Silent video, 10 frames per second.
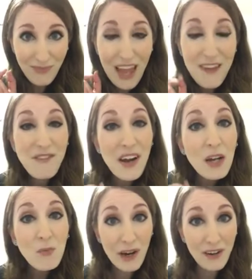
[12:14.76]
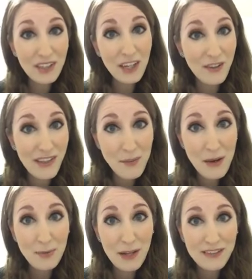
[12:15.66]
and very rarely are they
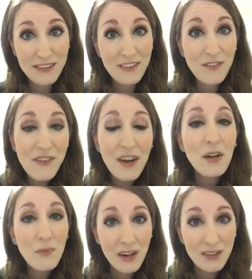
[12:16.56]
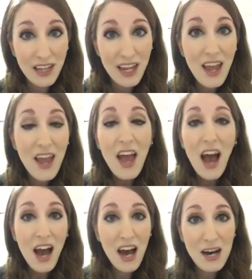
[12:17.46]
about plexus very rarely
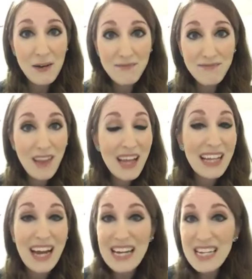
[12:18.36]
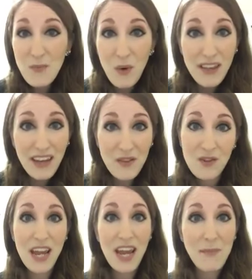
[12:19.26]
um like i did one the other
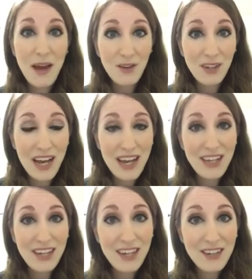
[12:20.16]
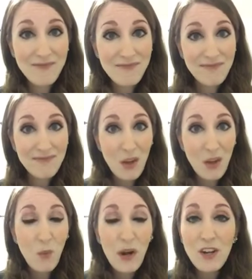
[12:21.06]
day about like
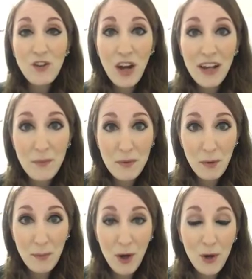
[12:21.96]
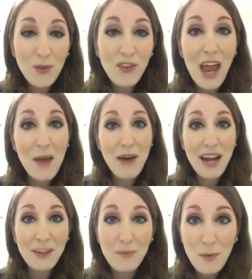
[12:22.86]
where did your husband propose and my
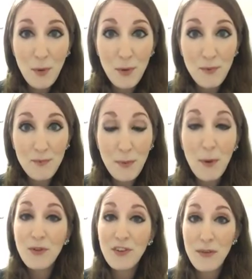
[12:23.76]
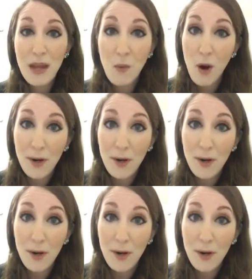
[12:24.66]
husband pro- proposed to me at walmart